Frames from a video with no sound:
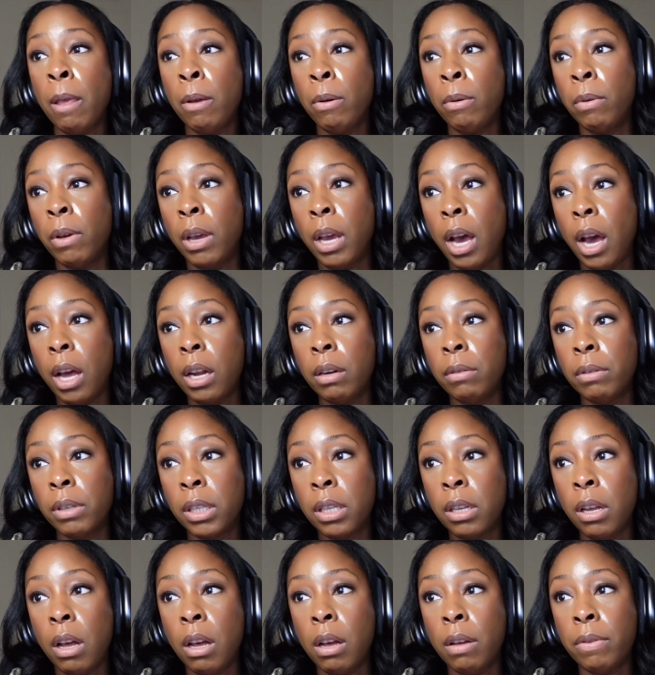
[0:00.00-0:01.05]
We got it
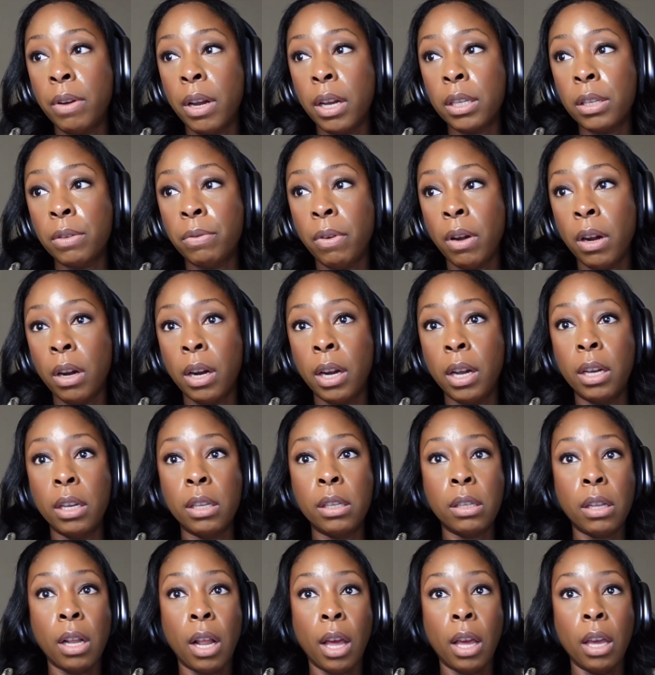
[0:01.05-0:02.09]
resolved as far
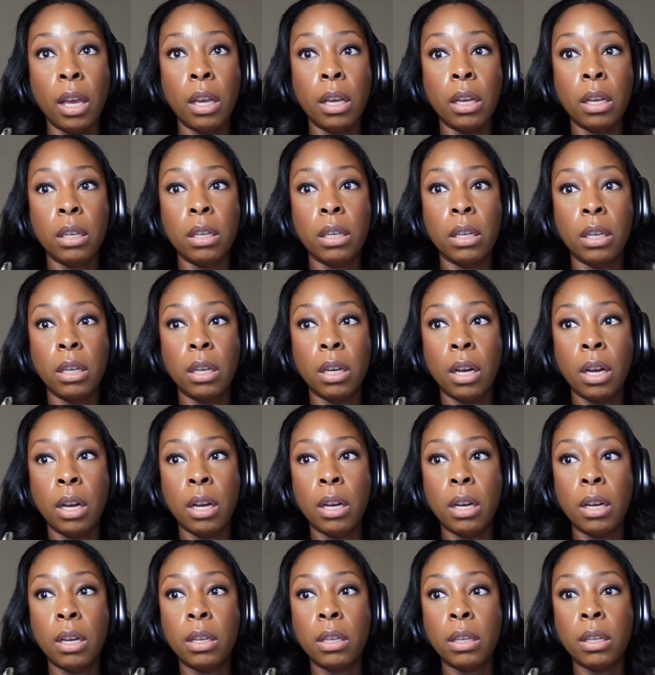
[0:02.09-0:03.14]
as like a
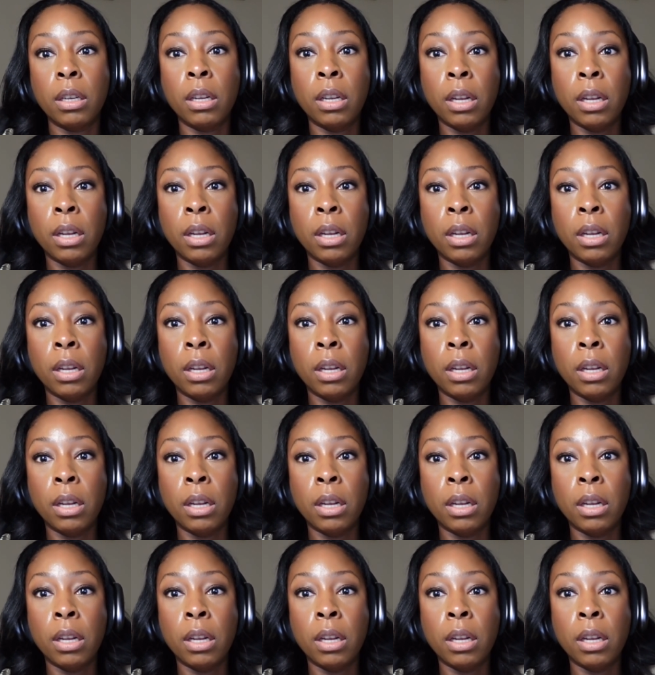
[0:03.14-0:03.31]
uh,